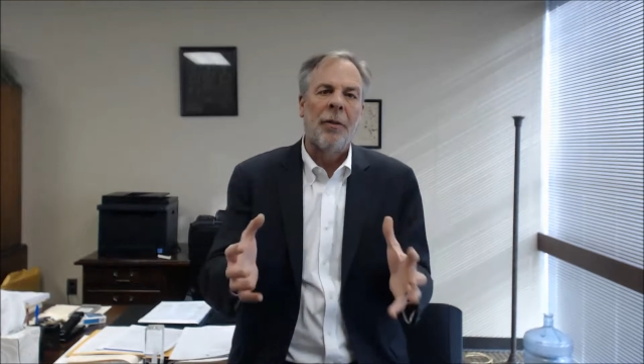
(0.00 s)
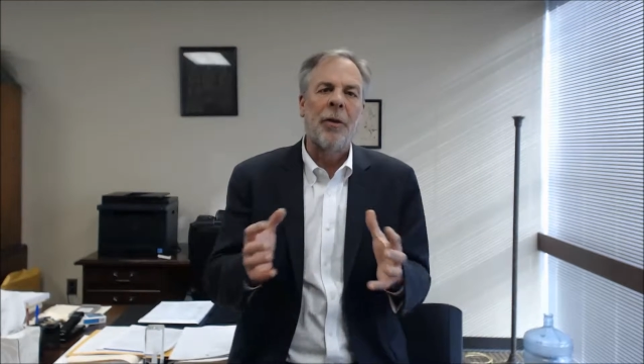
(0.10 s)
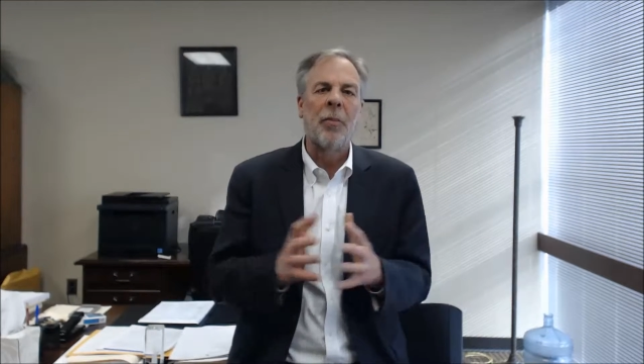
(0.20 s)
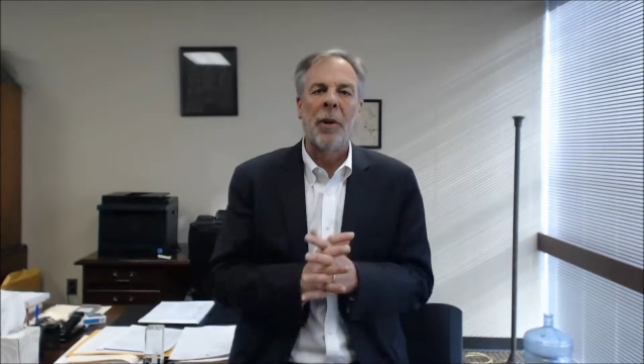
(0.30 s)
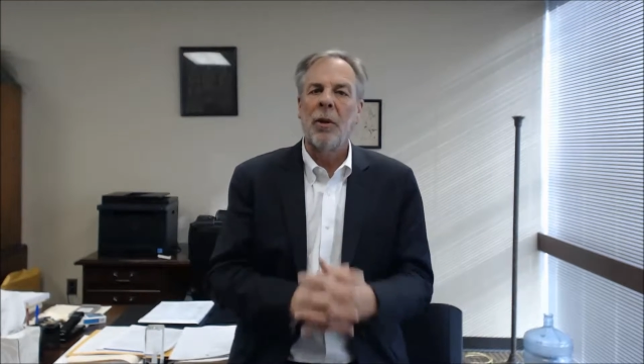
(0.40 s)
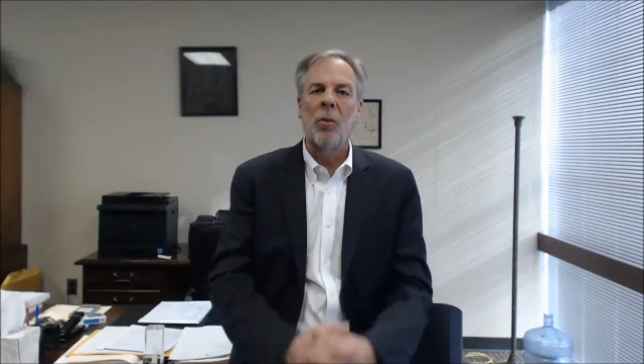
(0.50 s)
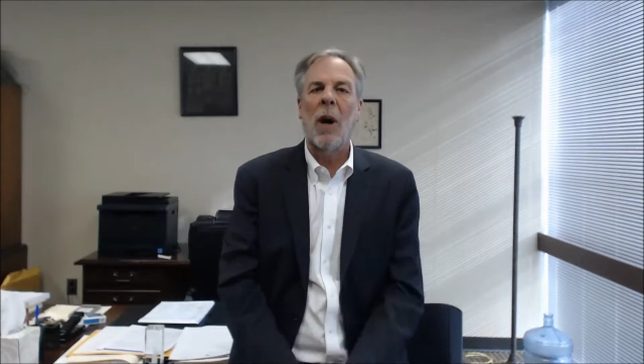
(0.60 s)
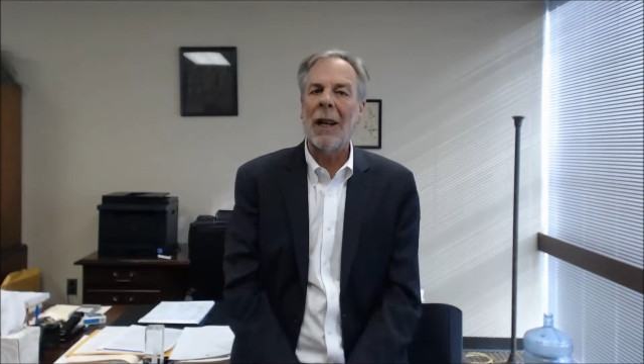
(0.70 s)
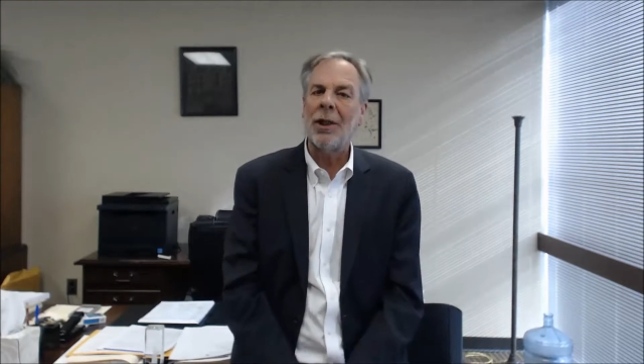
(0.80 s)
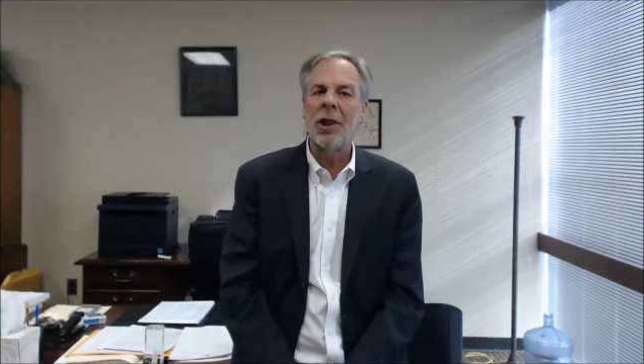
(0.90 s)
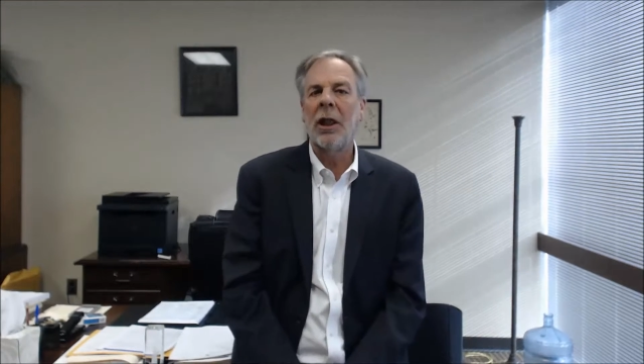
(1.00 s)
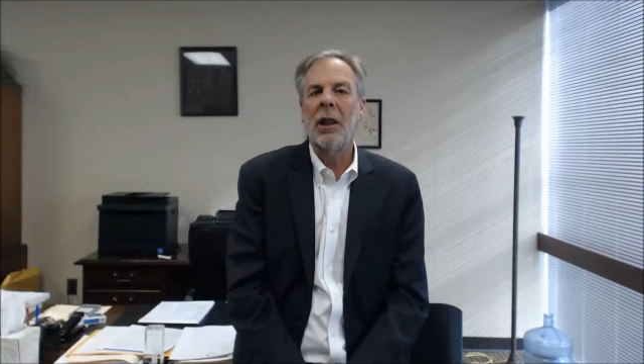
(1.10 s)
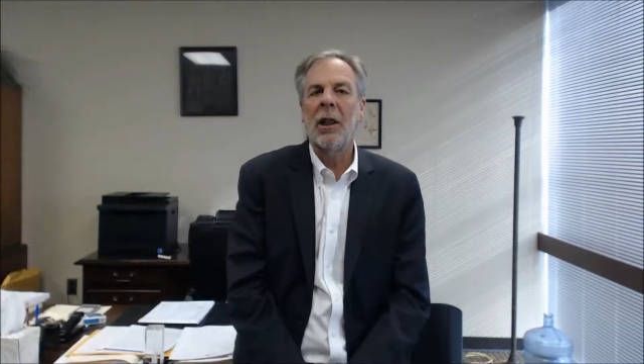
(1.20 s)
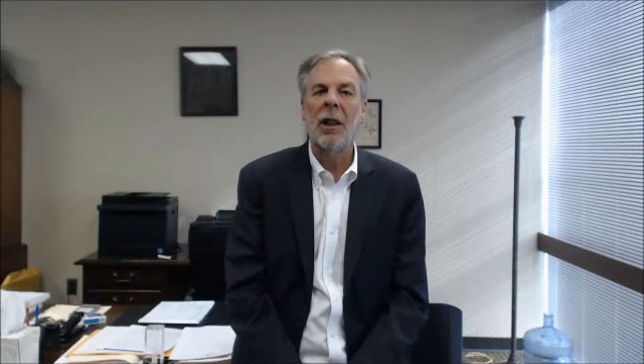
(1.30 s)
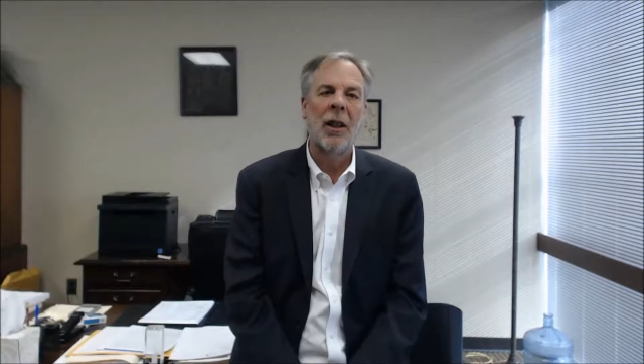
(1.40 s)
If you've been
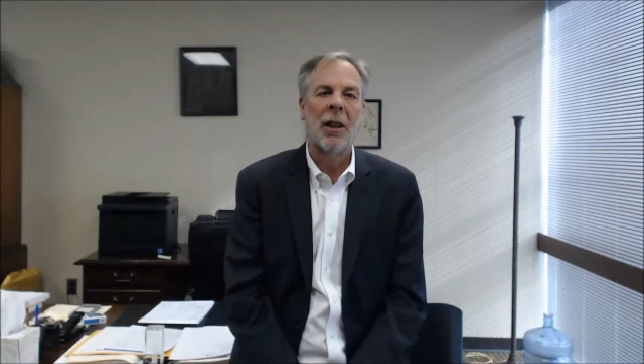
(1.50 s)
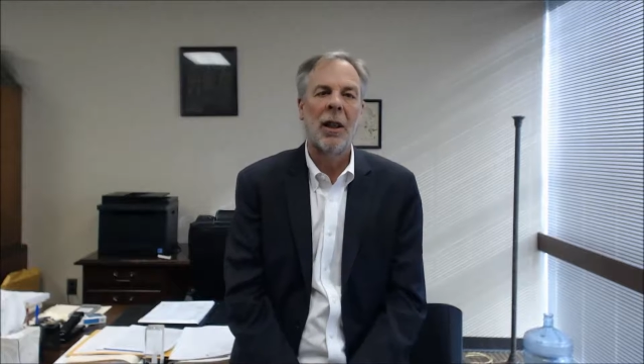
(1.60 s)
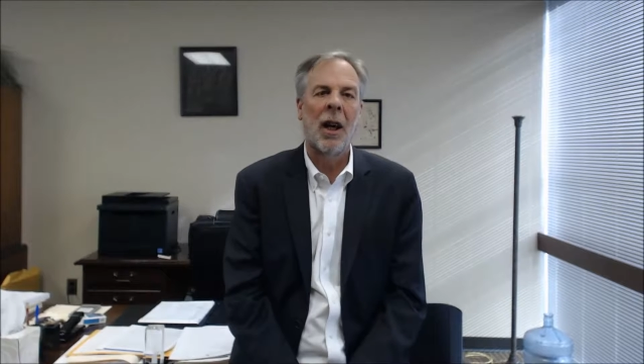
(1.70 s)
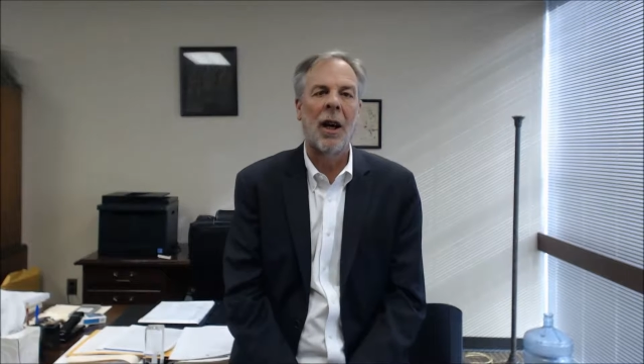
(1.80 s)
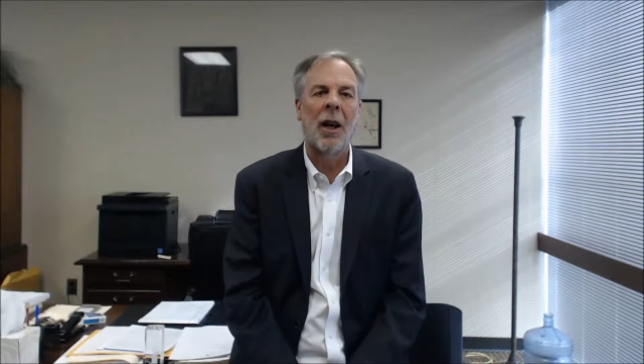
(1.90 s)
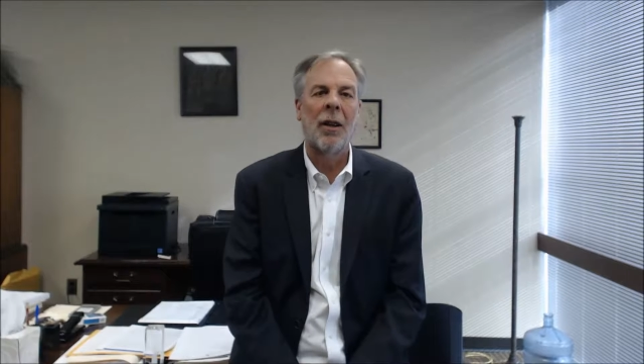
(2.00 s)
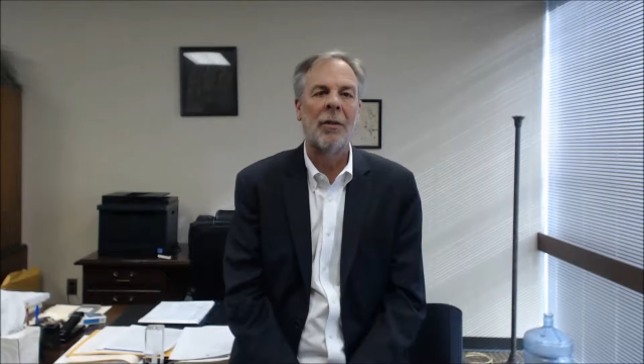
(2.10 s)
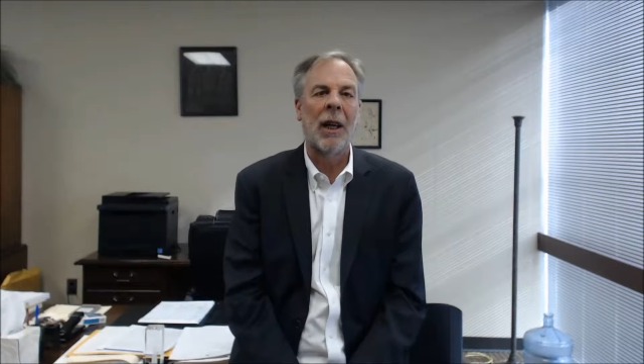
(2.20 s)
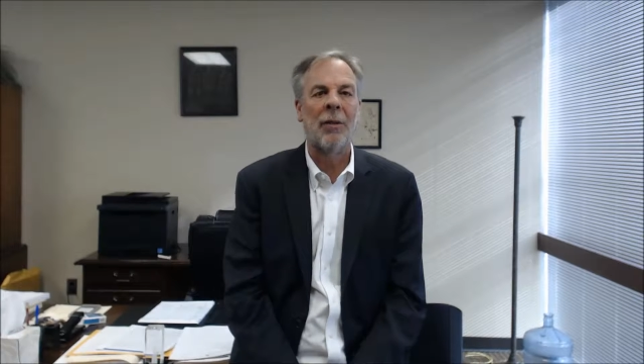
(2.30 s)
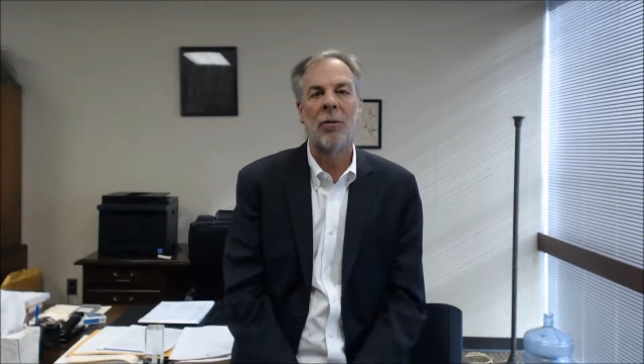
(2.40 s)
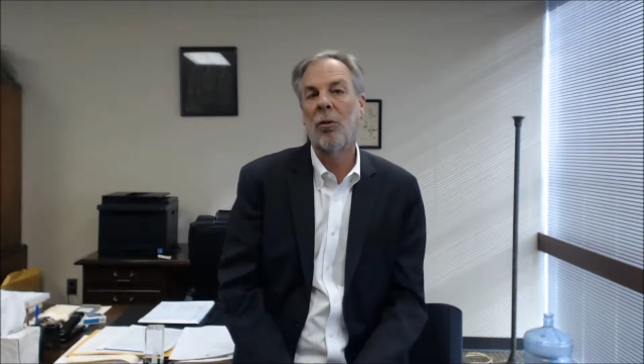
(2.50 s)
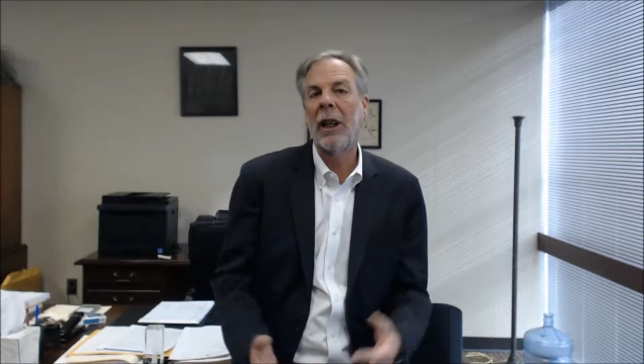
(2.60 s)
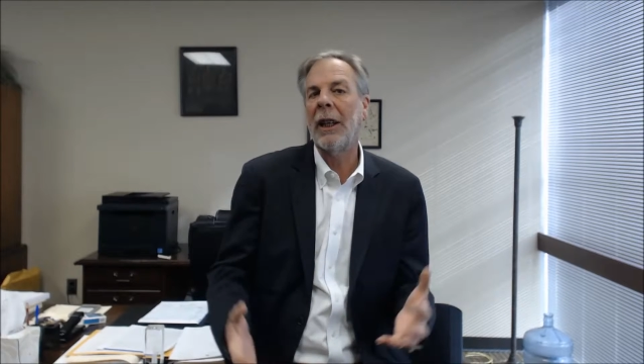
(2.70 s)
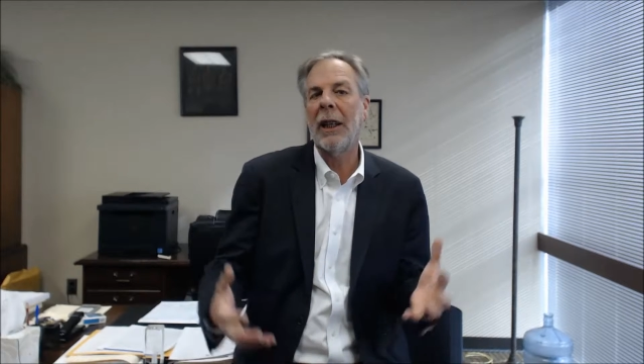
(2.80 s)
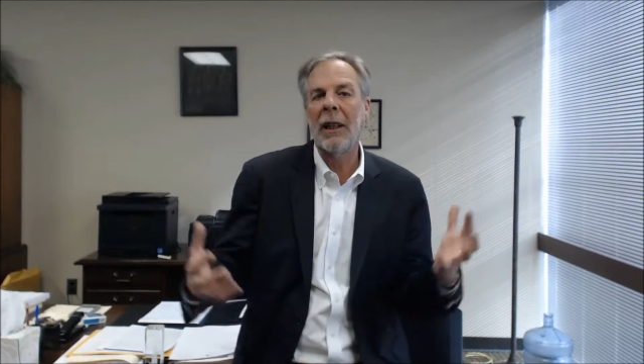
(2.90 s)
watching and
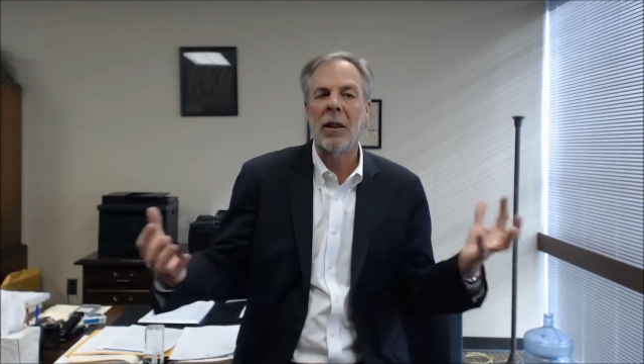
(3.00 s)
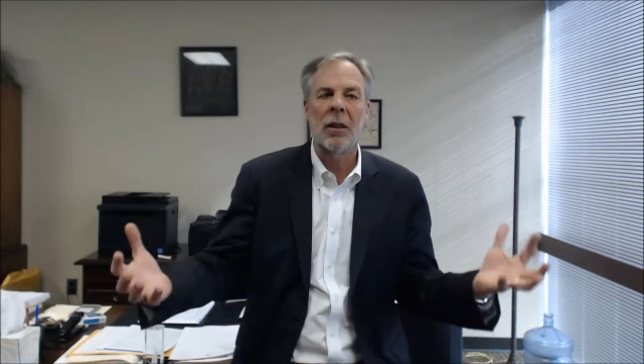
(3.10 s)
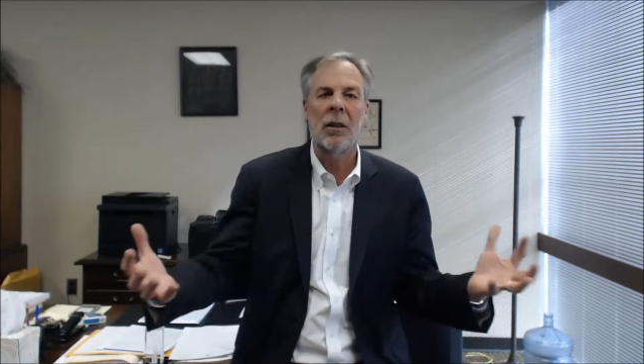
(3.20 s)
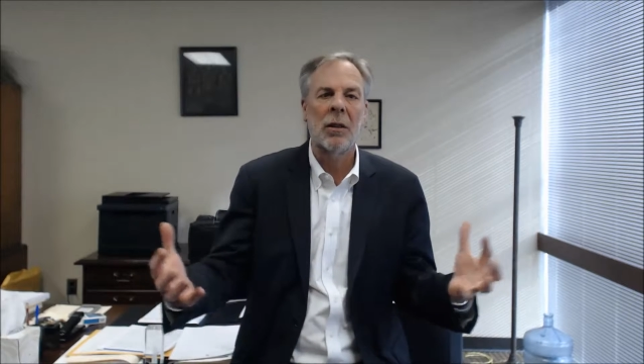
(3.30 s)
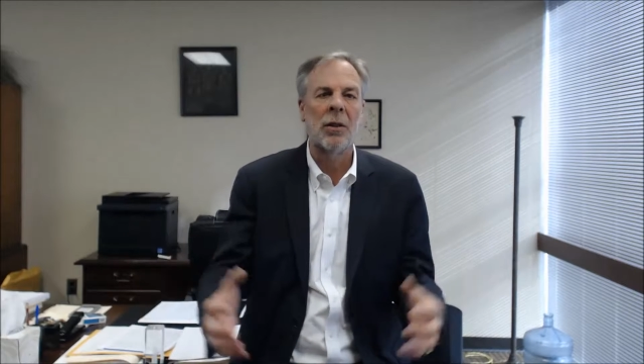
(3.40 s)
reading